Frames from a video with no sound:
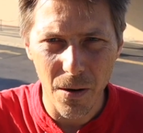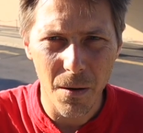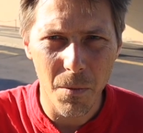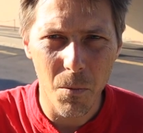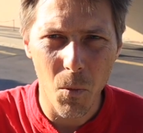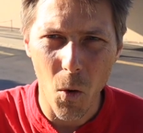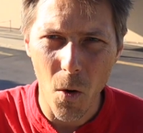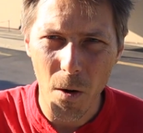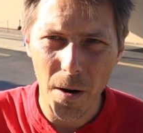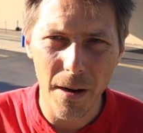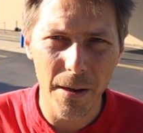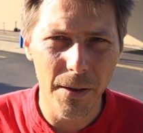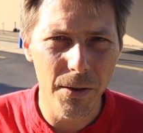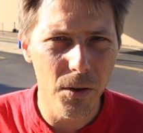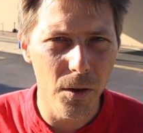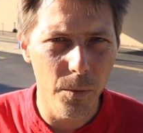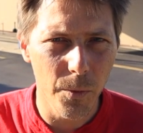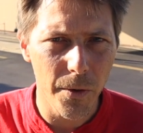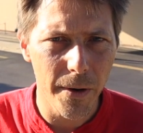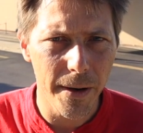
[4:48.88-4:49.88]
more
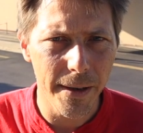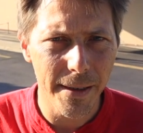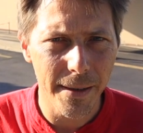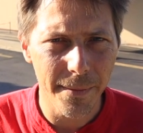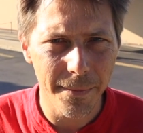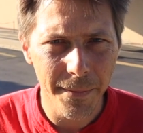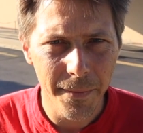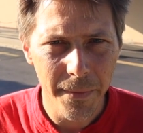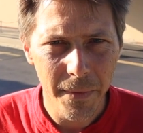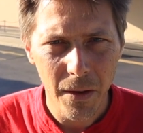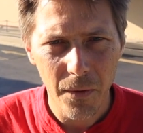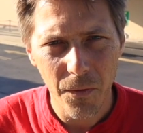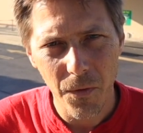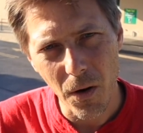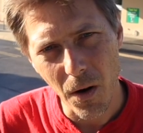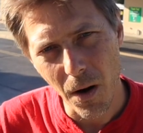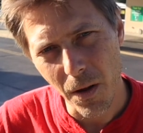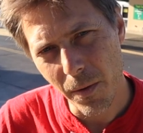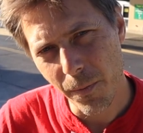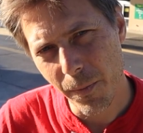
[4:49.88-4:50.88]
consumerism for
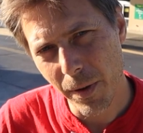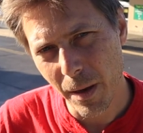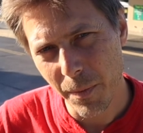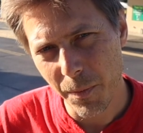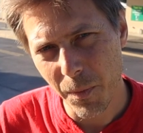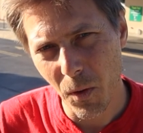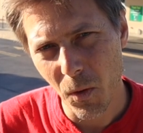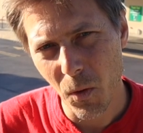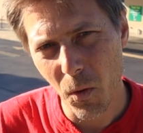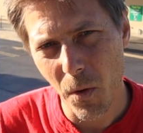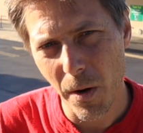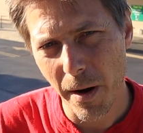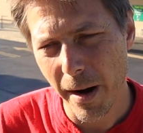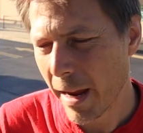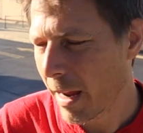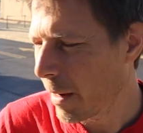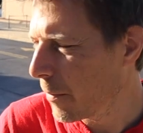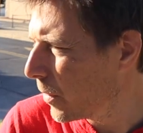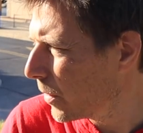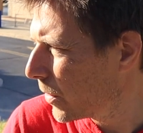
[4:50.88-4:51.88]
all the people who are
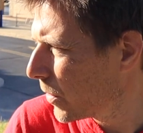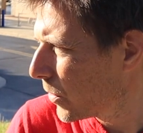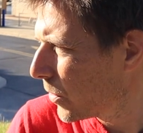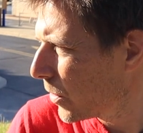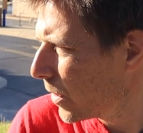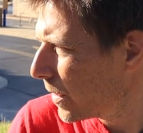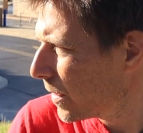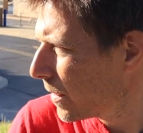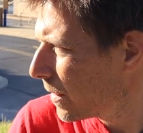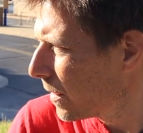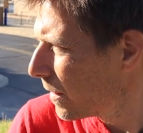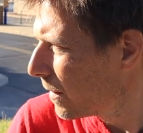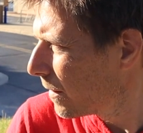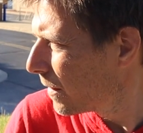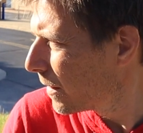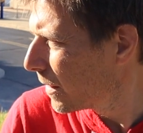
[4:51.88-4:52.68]
able to just